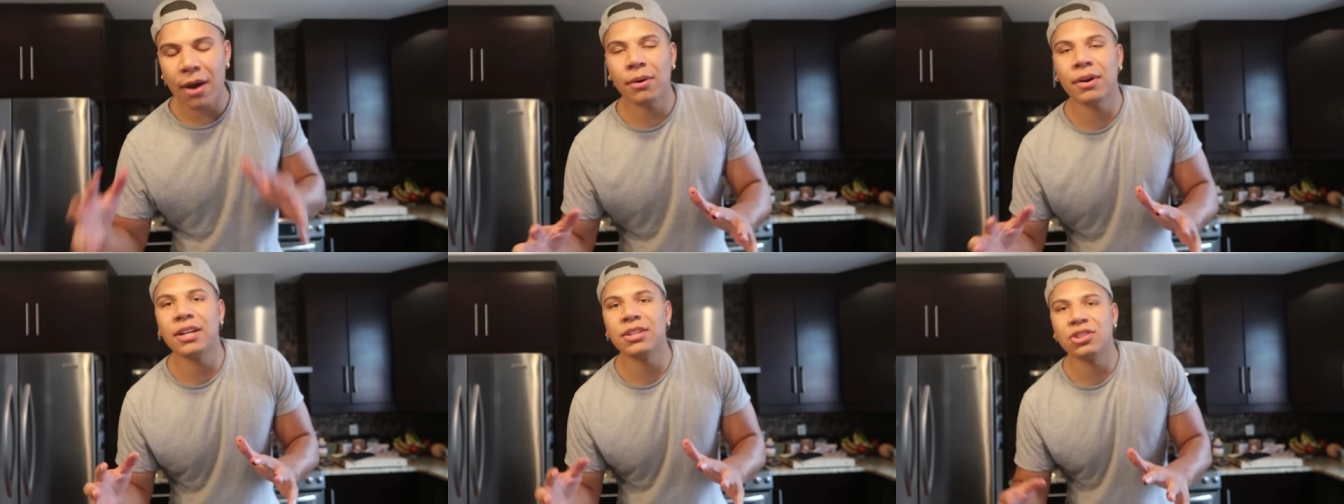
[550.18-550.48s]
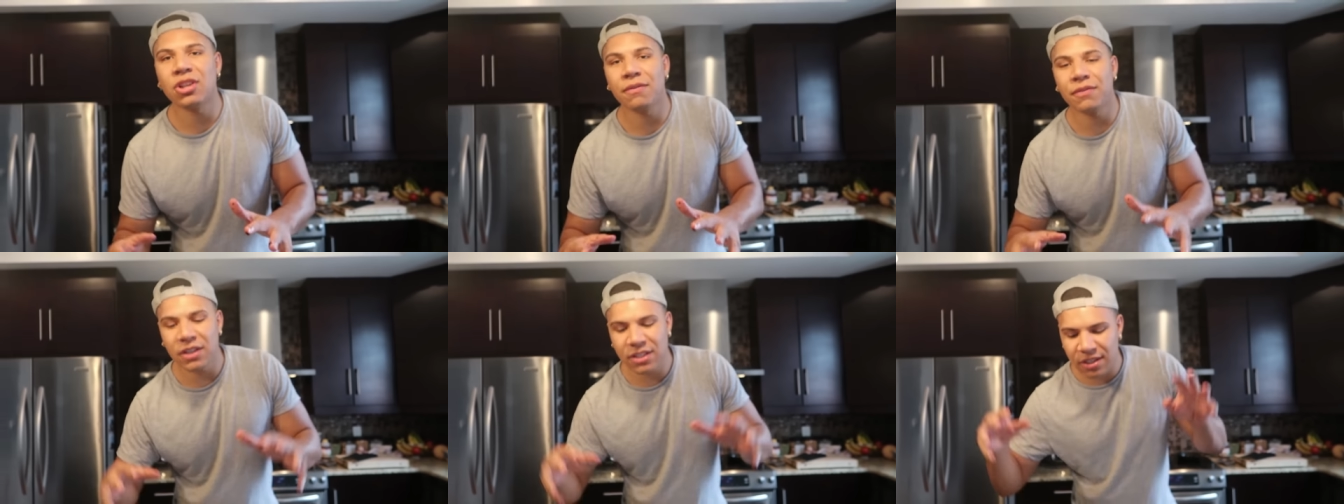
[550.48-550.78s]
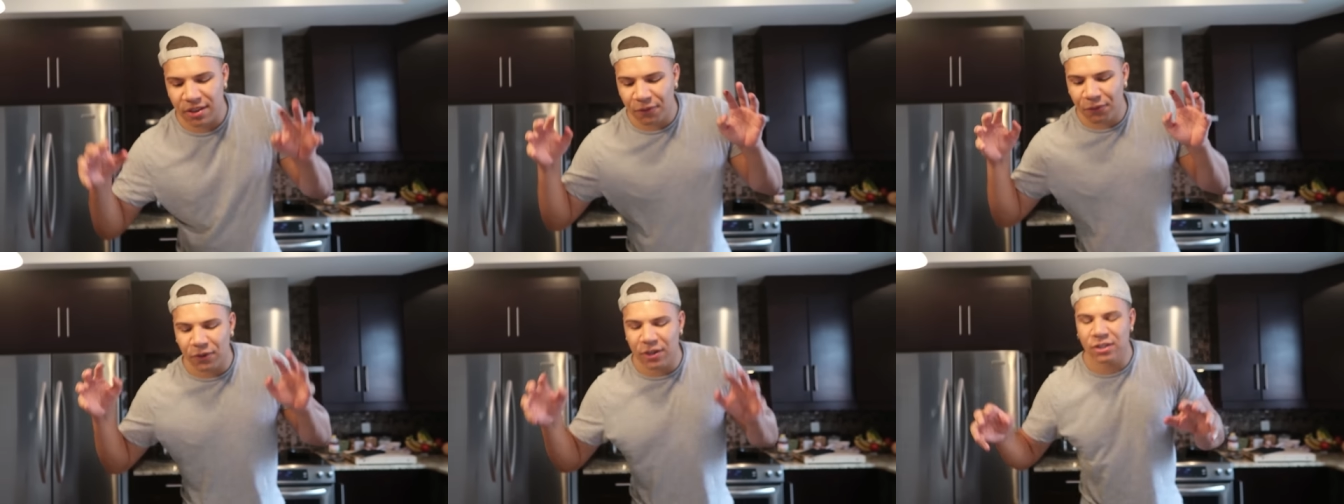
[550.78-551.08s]
Now we're gonna shove these
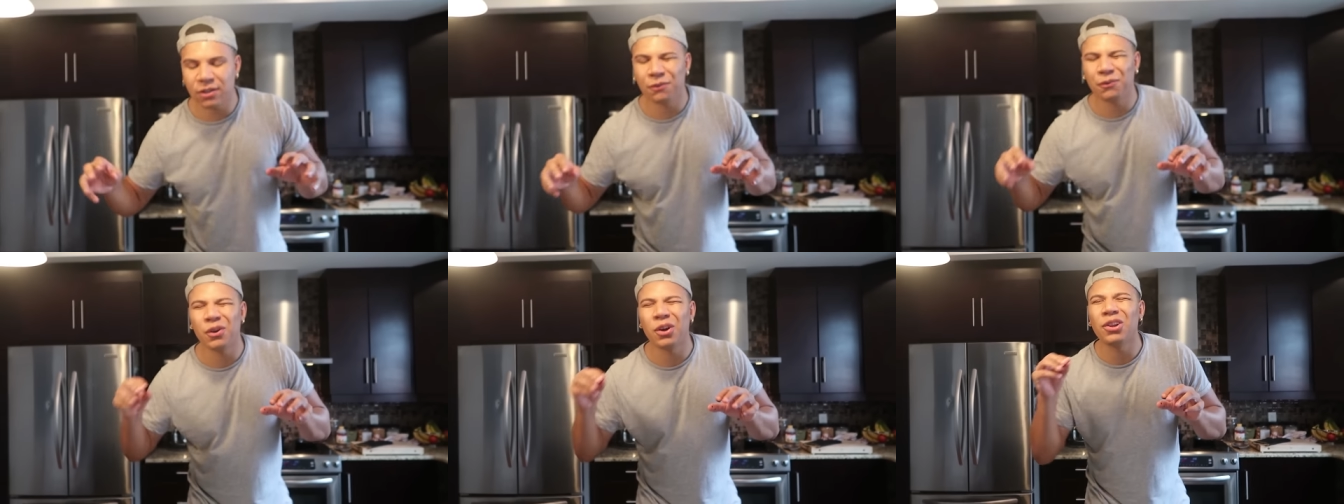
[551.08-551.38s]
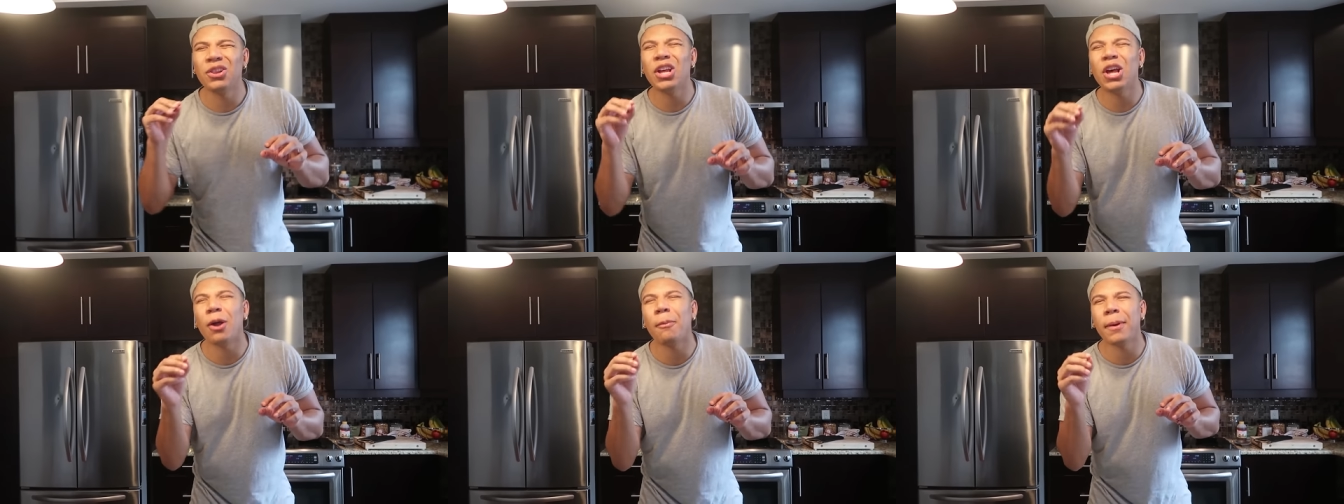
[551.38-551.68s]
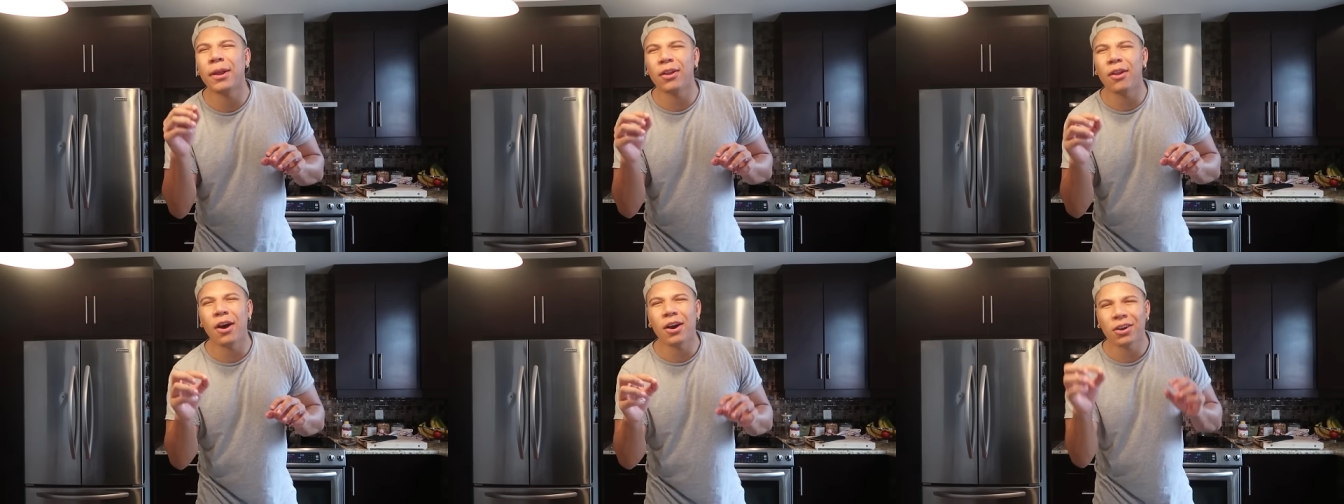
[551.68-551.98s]
in the freezer for a little
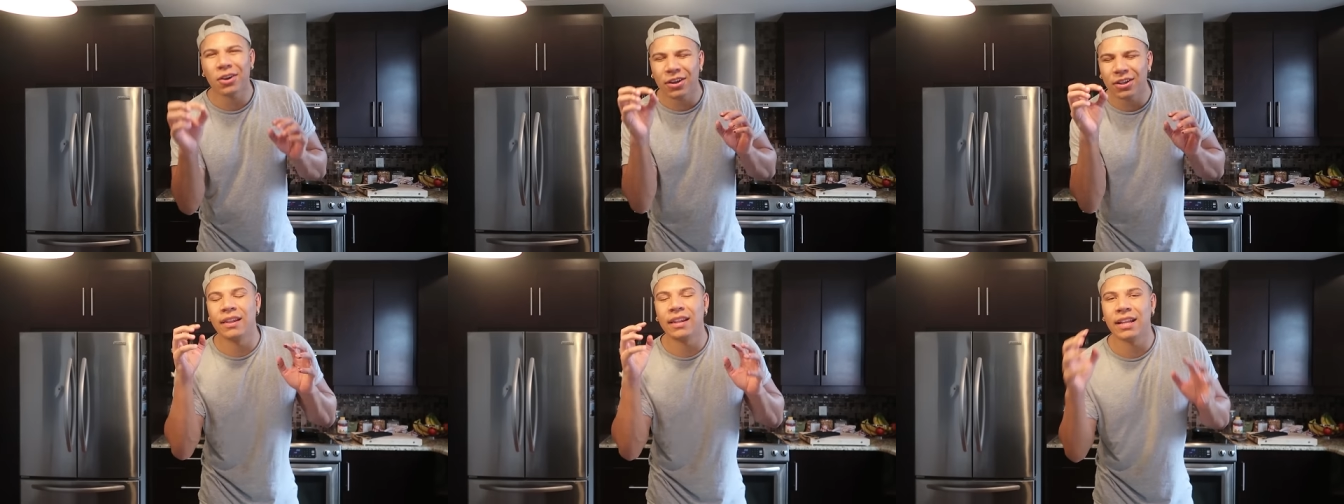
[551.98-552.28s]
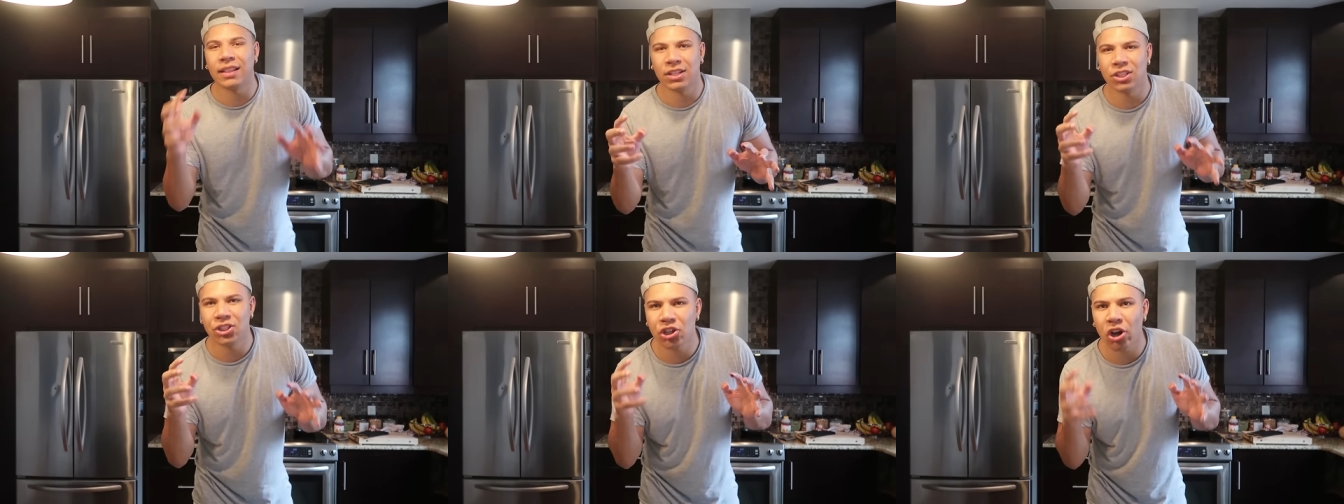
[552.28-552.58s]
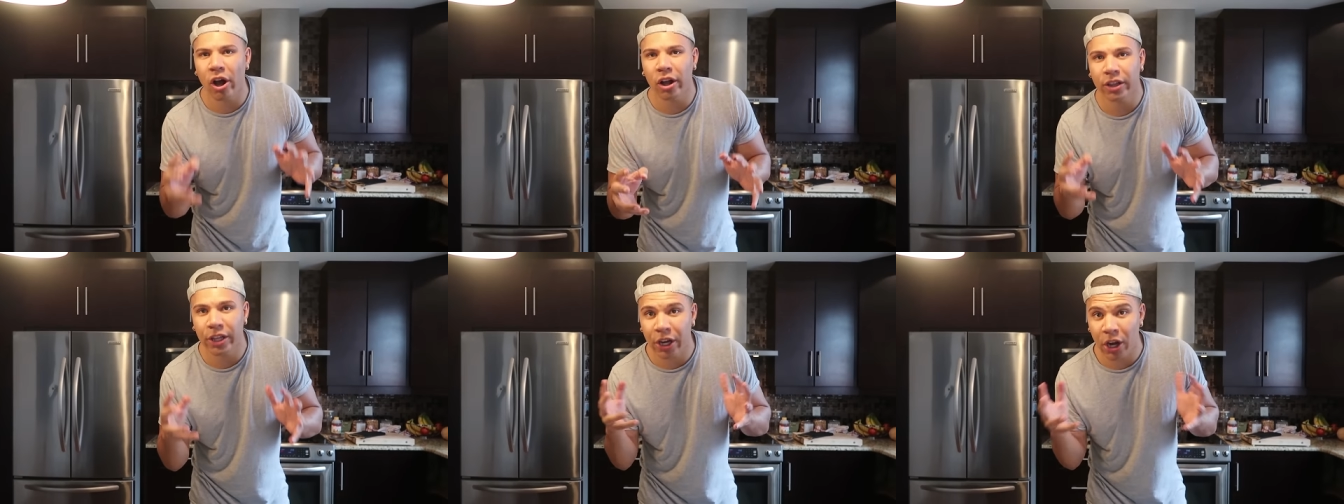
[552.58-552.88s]
bit longer and let the
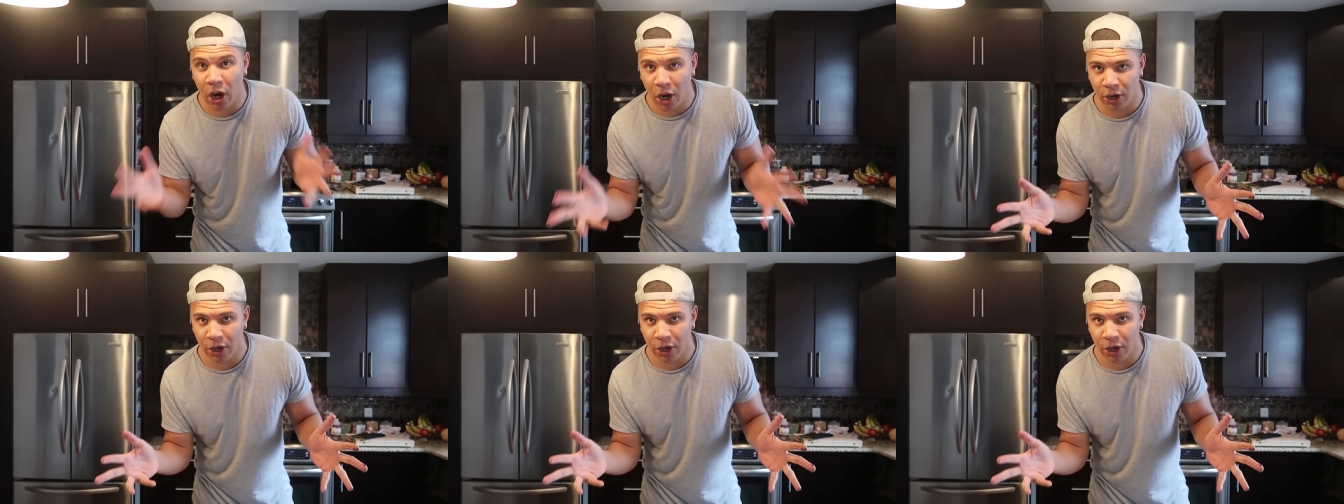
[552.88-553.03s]
chocolate